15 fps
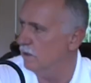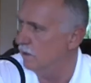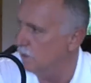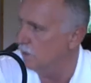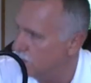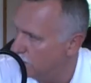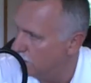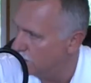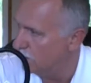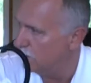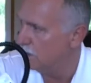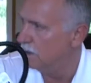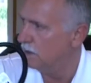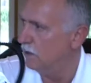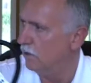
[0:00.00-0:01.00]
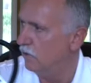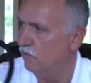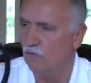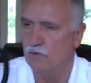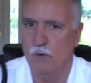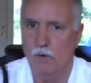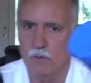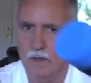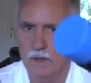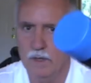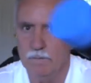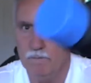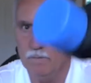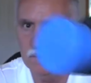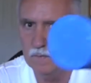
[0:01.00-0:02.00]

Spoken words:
and show you.